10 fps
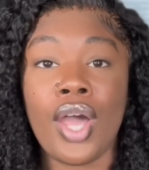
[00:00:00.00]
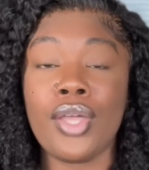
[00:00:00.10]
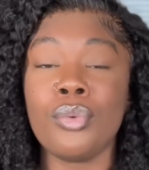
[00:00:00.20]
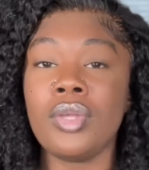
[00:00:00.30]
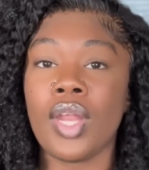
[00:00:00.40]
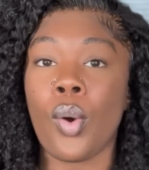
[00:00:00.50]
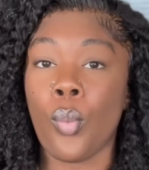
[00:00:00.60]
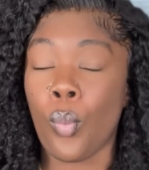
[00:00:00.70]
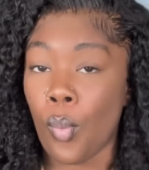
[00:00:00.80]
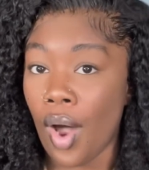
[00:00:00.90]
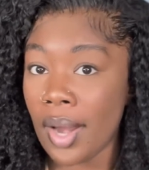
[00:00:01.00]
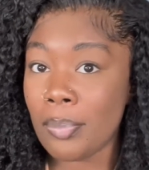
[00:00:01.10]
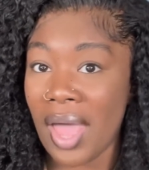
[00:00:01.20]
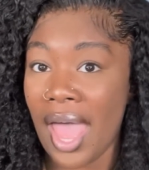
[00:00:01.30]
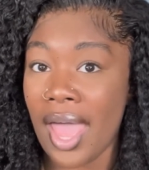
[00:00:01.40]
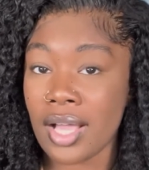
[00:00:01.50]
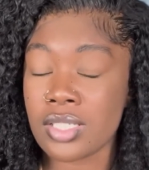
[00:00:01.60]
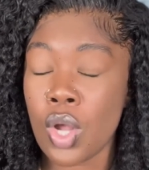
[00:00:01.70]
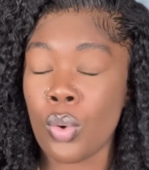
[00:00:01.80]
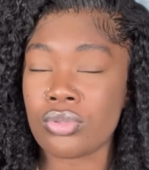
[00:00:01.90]
And you needed 1 pack,
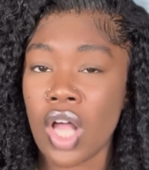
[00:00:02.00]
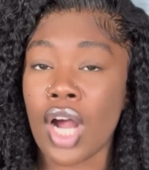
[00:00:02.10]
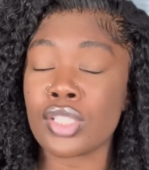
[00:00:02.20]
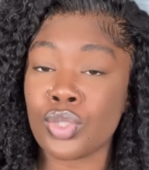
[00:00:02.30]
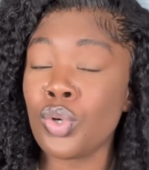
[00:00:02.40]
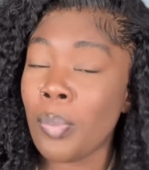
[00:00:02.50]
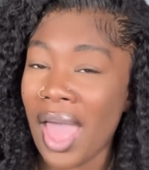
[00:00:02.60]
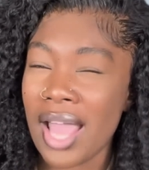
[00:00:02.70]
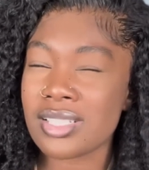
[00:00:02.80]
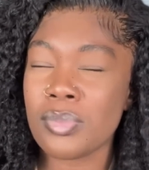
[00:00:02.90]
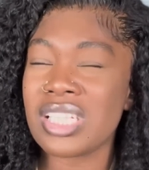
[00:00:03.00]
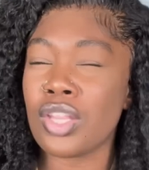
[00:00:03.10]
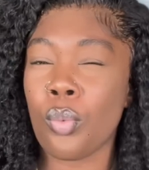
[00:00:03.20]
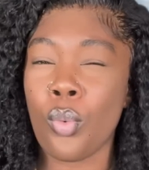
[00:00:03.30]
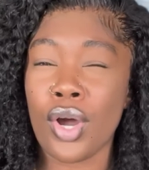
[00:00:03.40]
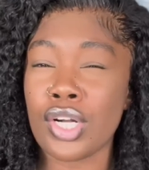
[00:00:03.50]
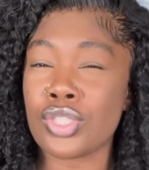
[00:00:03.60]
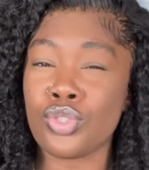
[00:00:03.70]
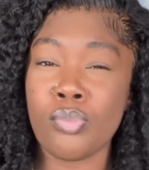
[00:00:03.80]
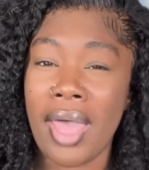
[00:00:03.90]
no, sorry, 2 packs. It was either 1 or
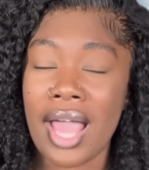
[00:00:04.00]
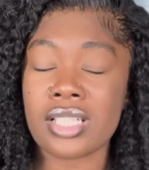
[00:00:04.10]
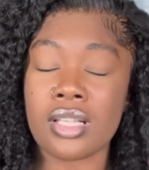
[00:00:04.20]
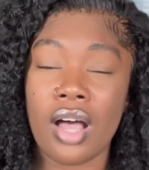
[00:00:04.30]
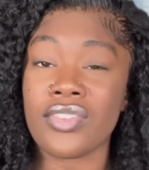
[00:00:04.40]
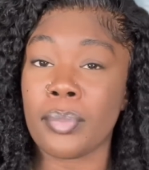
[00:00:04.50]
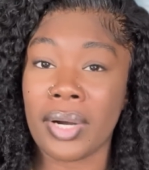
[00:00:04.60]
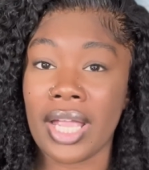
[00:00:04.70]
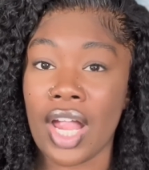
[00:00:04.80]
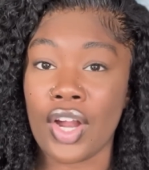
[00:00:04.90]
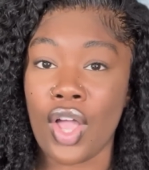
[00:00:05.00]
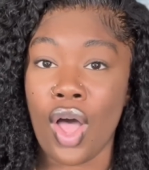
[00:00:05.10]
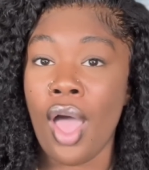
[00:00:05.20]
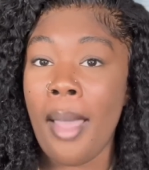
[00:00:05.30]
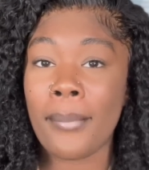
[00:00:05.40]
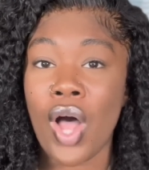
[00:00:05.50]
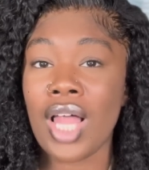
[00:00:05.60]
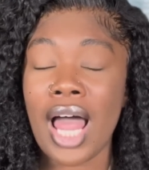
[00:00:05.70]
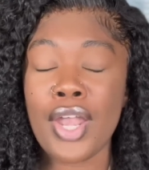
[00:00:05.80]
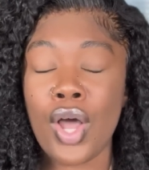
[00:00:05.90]
2 packs of the braiding hair, y'all. But
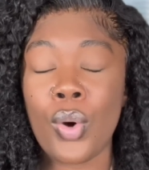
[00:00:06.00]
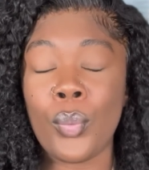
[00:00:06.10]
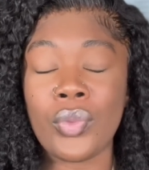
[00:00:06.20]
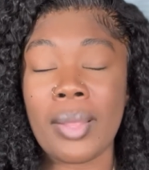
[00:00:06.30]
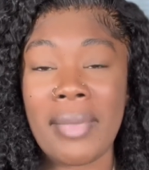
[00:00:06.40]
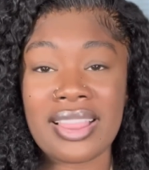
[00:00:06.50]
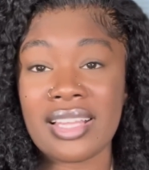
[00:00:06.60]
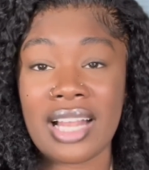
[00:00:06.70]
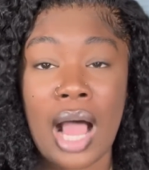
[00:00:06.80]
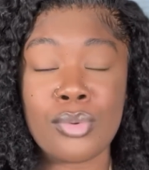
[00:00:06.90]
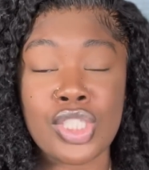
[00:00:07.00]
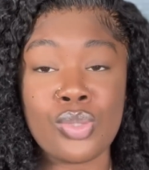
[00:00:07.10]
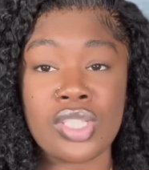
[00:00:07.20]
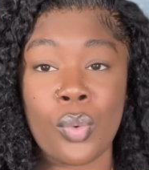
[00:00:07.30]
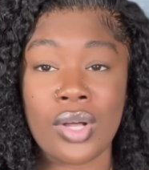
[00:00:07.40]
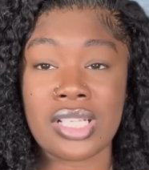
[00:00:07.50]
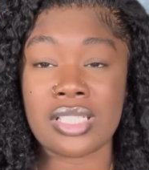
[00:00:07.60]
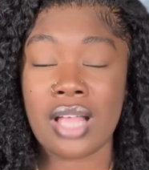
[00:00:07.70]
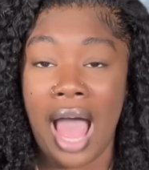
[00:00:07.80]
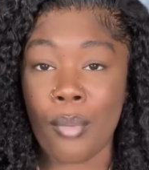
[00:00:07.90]
all I know, the method that I was using
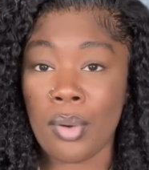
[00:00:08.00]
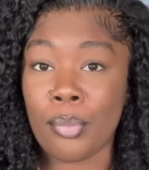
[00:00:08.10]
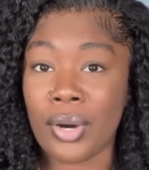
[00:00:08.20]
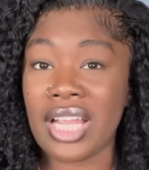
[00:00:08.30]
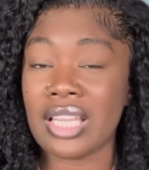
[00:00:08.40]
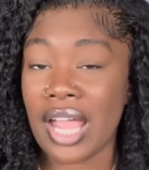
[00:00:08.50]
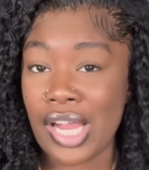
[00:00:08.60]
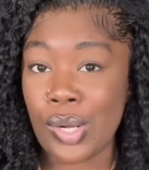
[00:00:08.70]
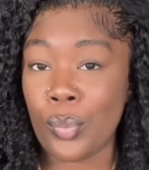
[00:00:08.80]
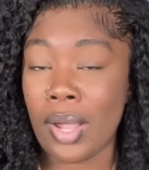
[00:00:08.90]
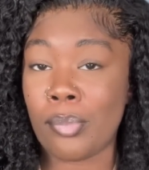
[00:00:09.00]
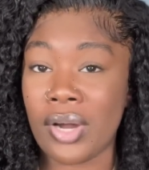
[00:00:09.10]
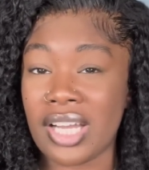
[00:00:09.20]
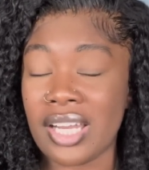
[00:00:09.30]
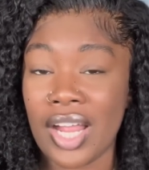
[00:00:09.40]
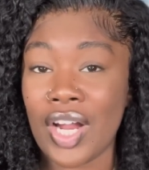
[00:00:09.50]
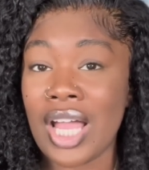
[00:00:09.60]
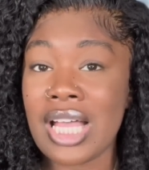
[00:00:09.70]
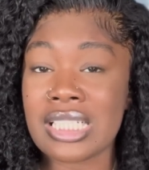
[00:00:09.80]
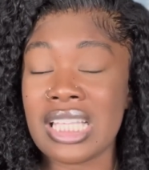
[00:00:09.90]
was I would braid the hair with braiding hair
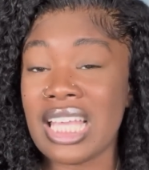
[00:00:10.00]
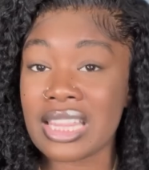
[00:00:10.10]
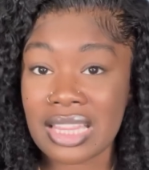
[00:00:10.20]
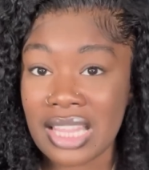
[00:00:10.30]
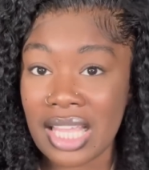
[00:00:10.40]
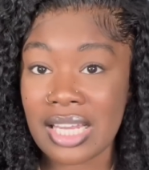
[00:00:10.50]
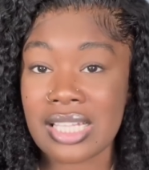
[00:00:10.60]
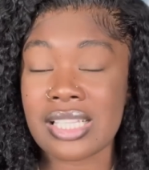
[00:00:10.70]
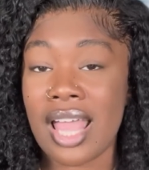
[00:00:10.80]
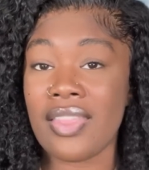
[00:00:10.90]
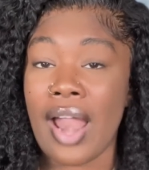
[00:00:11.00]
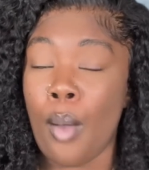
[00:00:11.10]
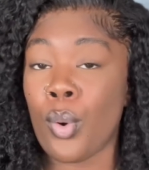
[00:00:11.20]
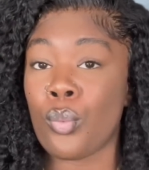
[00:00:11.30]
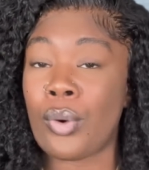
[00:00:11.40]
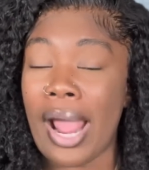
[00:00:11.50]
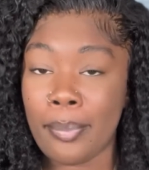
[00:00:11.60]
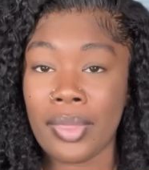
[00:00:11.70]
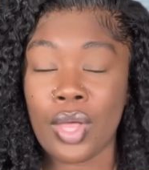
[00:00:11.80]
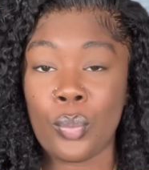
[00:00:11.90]
to get the thickness, and then I would
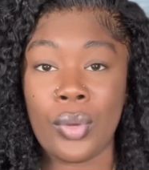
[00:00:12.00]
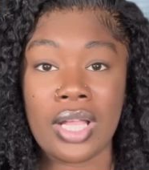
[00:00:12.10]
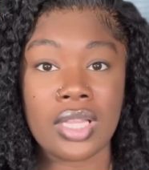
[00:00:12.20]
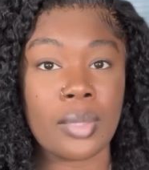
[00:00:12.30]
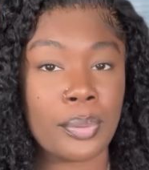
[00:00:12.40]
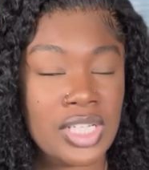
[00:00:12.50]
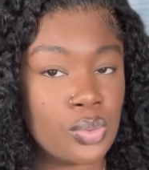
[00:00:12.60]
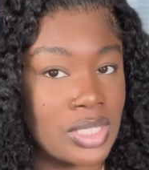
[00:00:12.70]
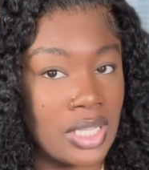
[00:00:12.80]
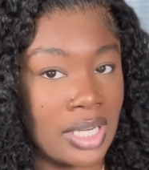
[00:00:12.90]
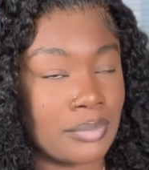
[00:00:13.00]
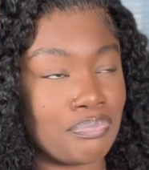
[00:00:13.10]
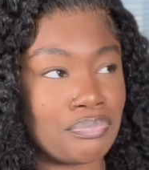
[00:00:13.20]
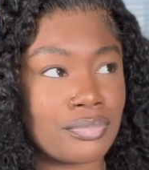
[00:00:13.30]
wrap it with the pre-twist hair.